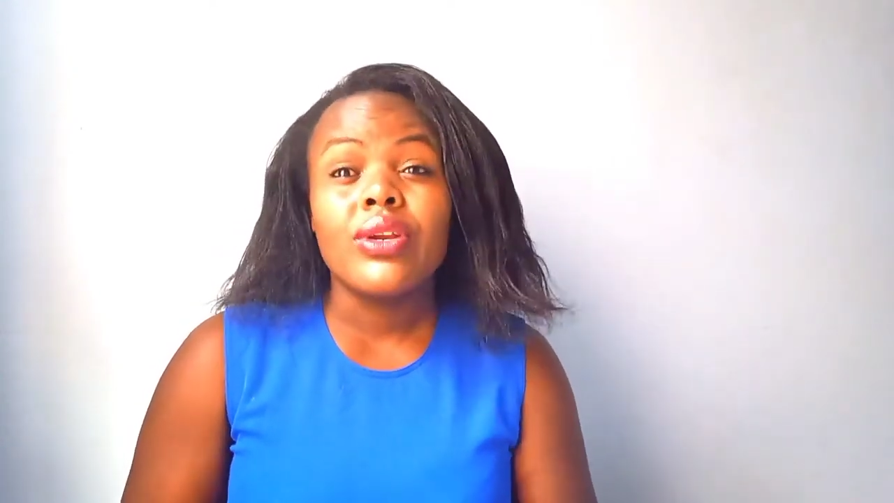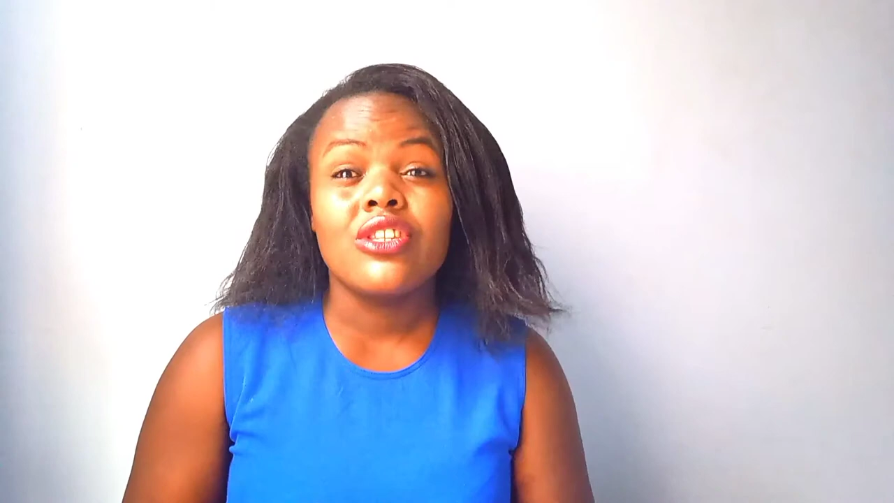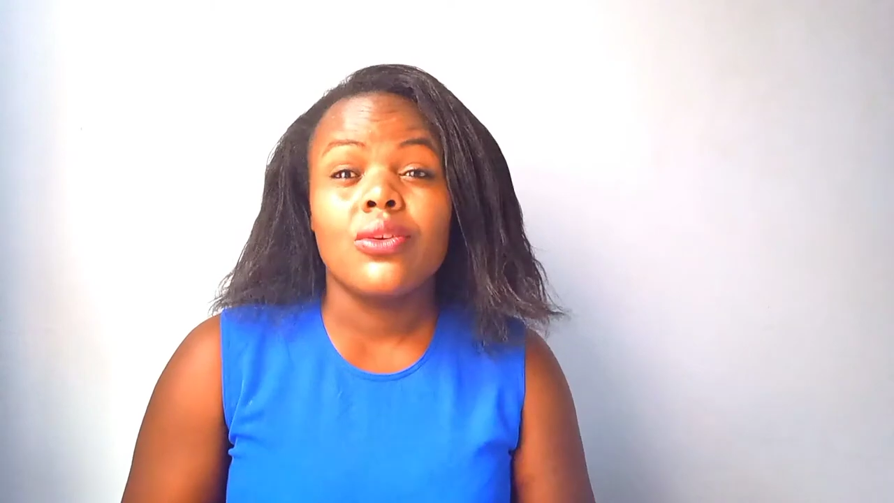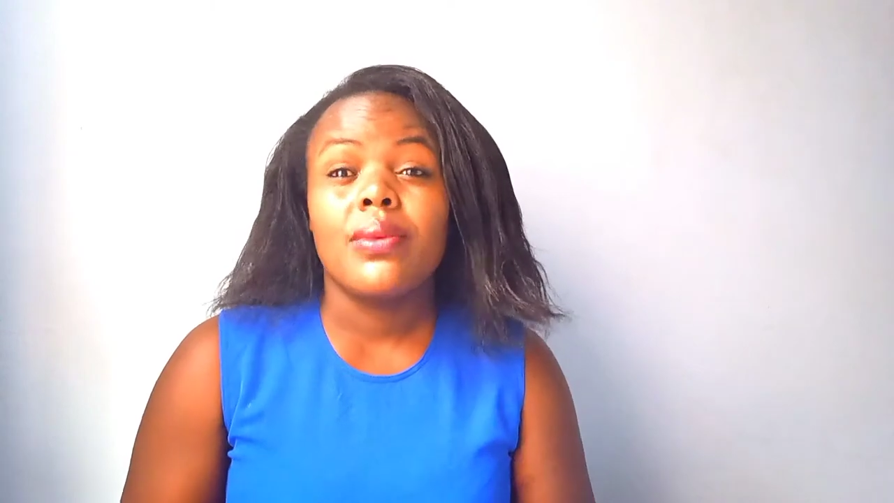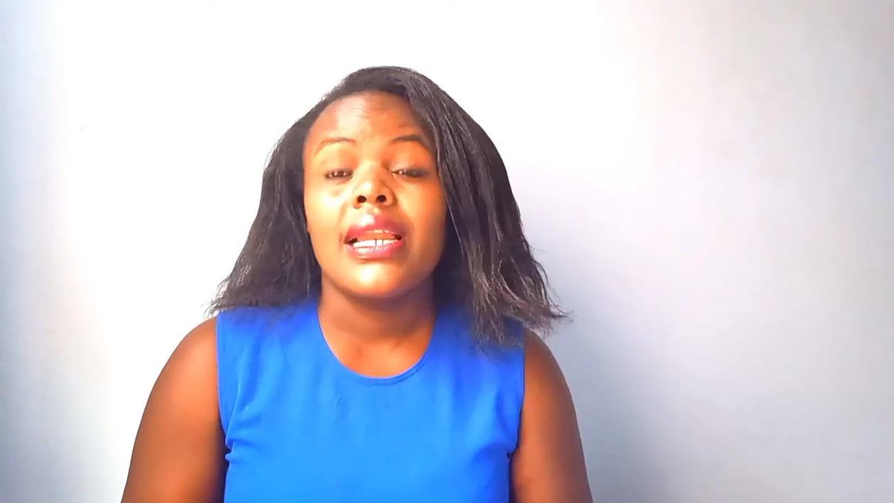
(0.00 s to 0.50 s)

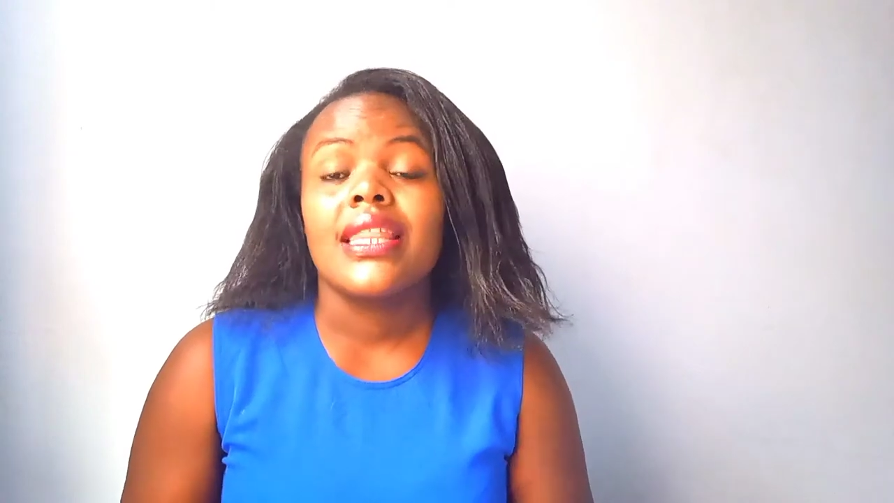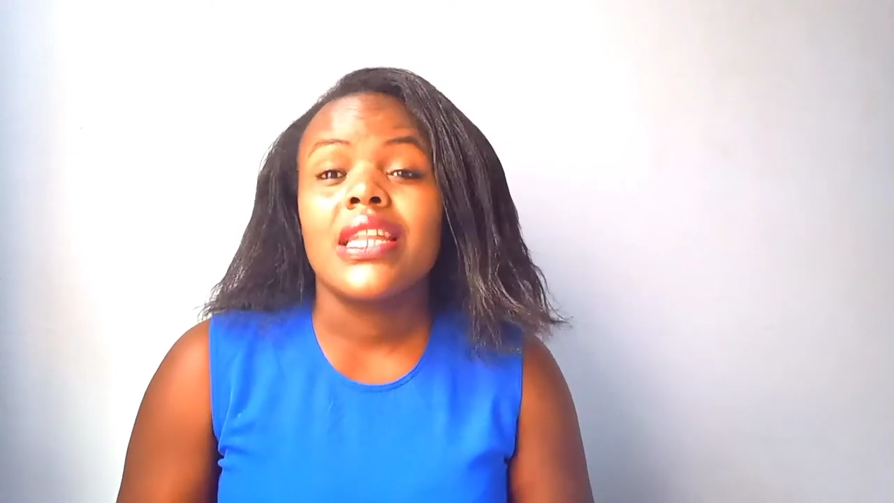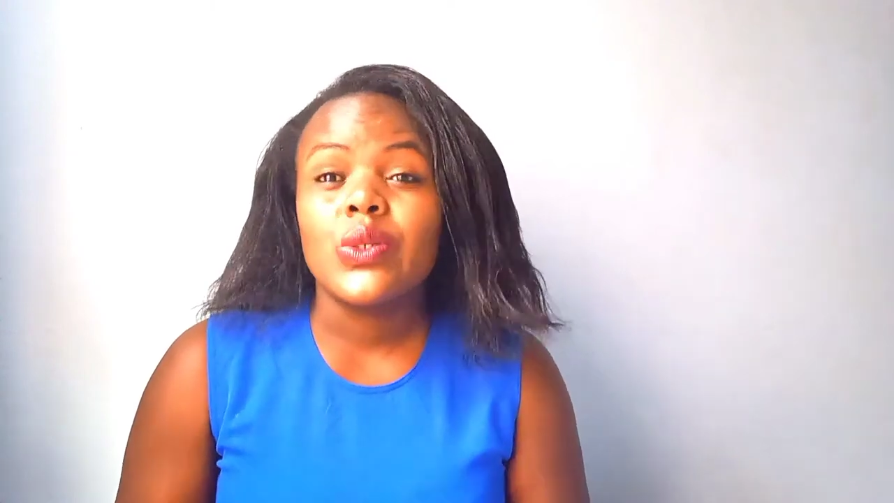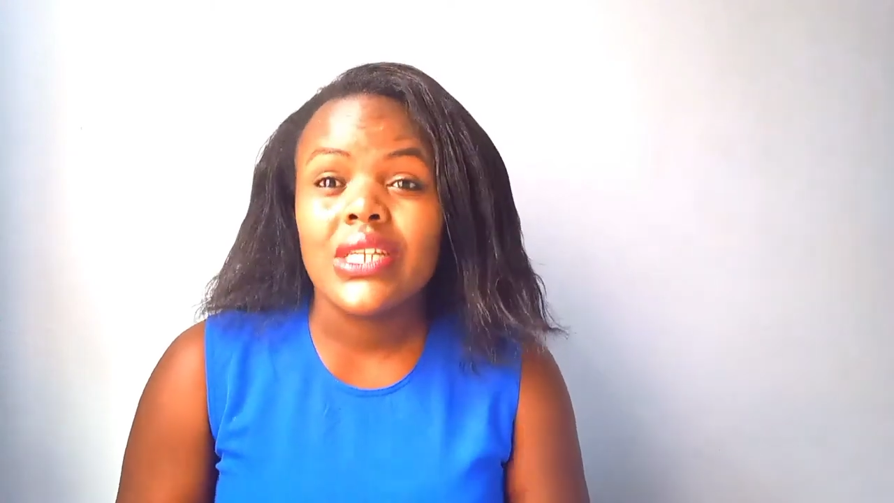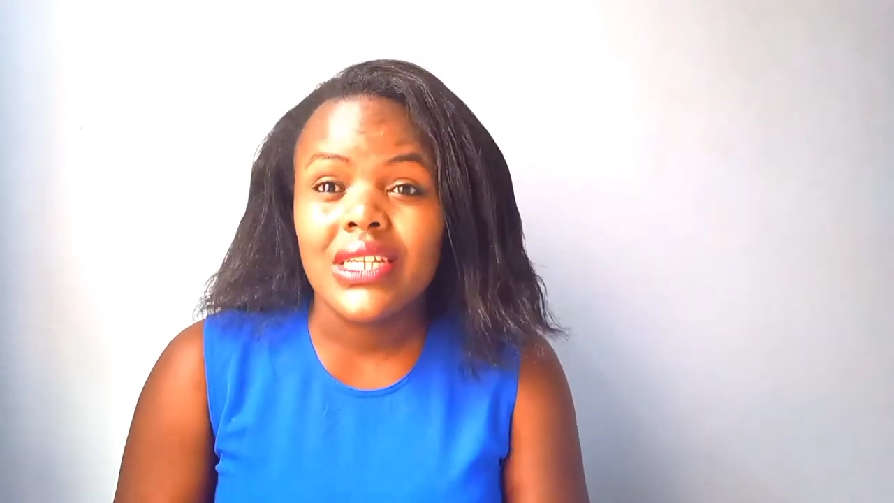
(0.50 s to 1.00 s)
board is normally a
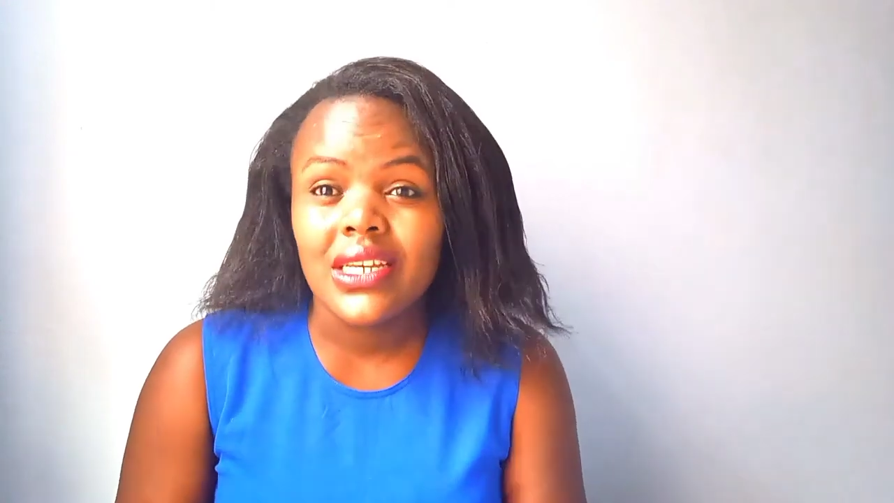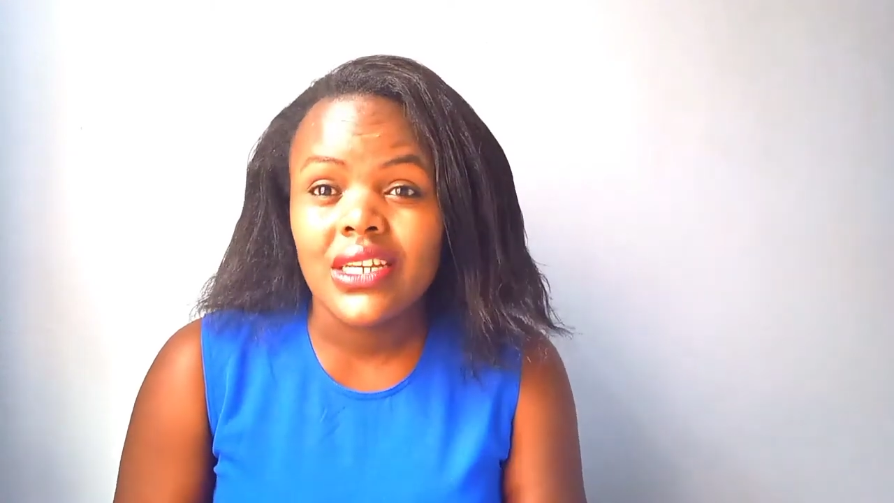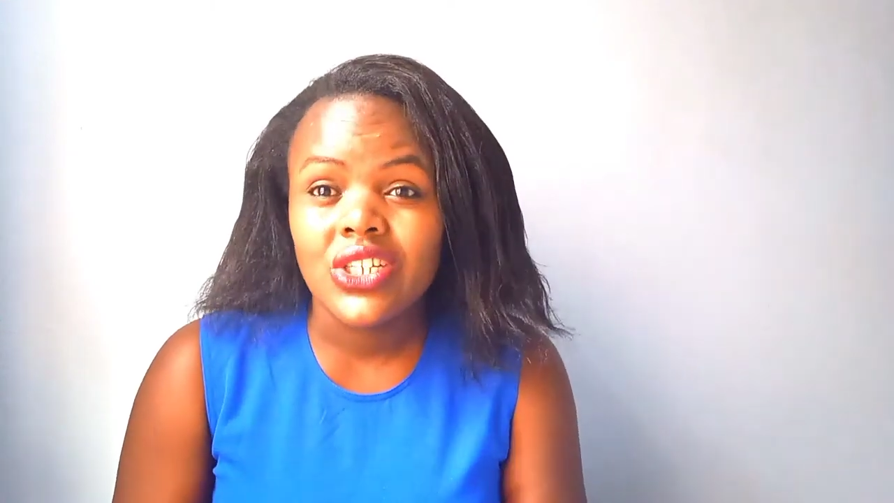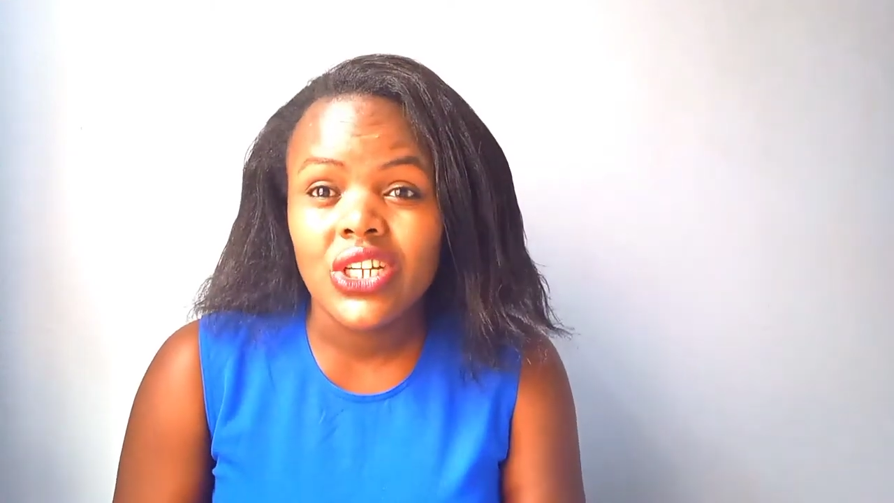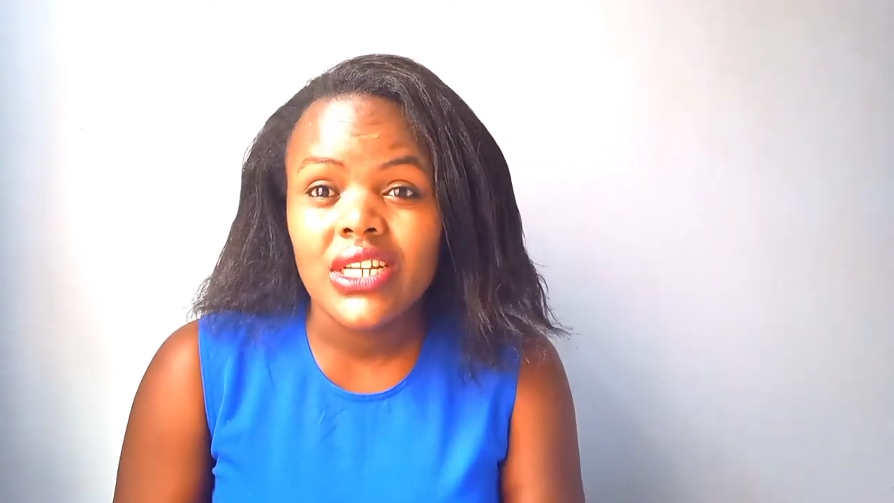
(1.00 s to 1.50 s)
thousand
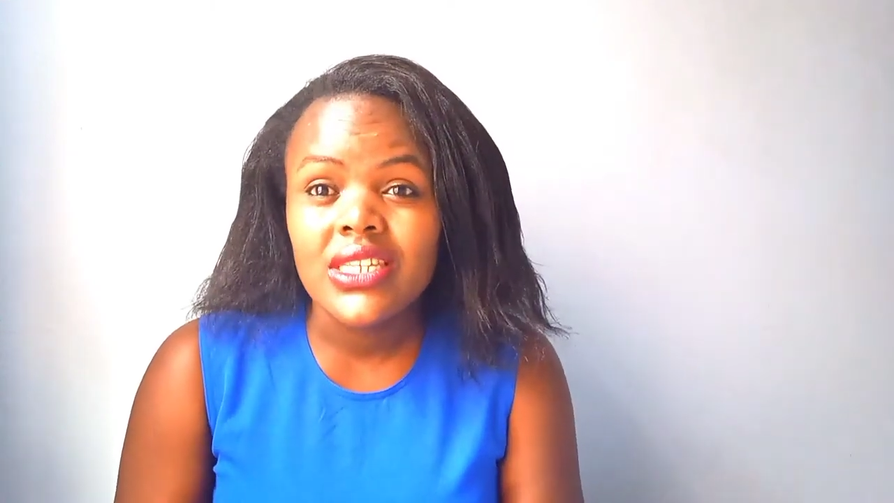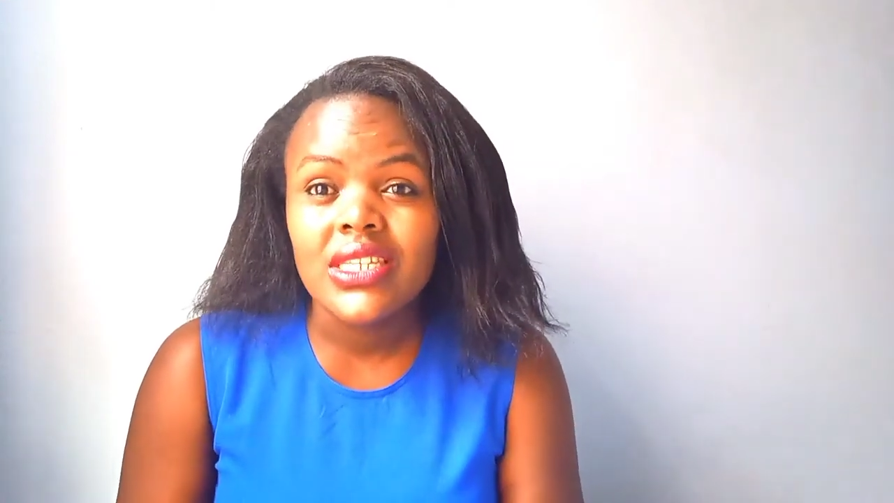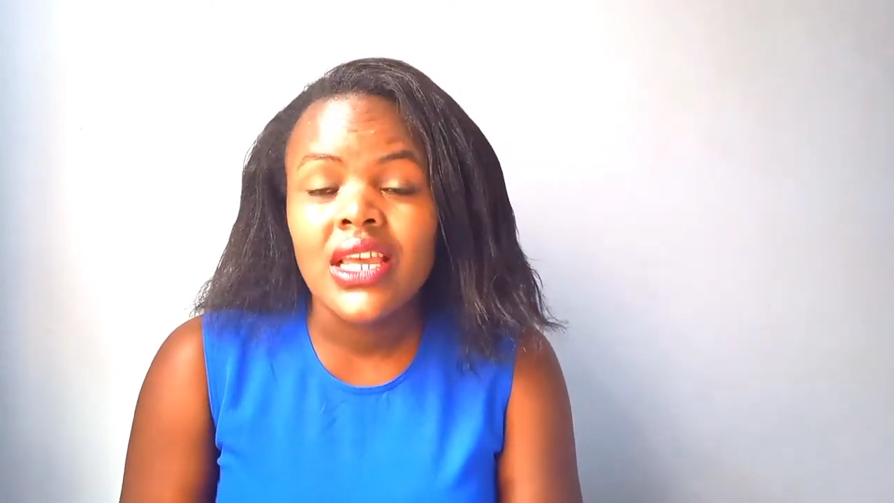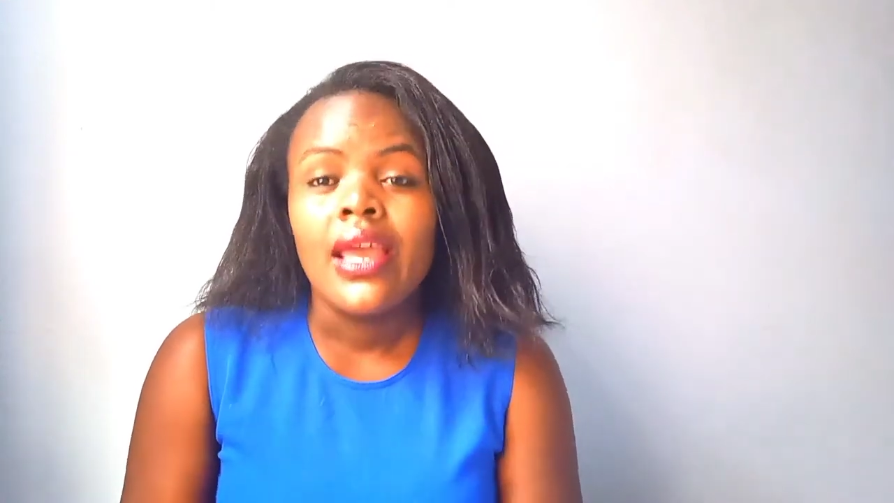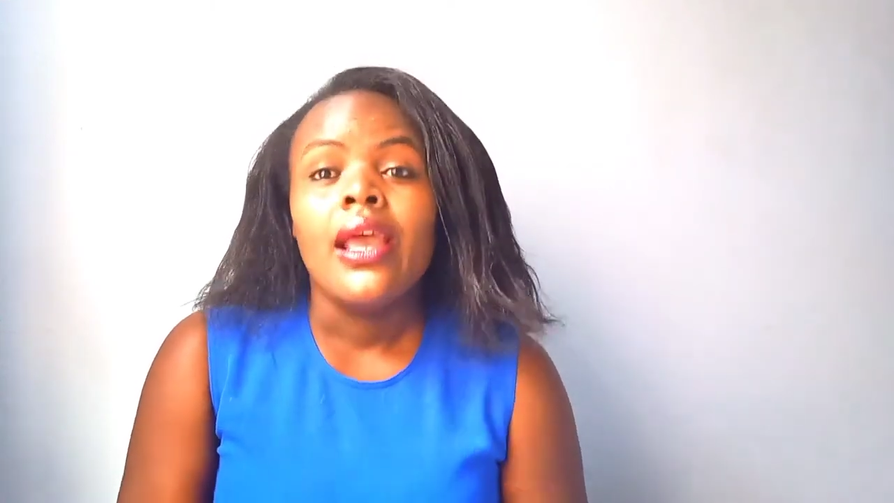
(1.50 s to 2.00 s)
Kenya shillings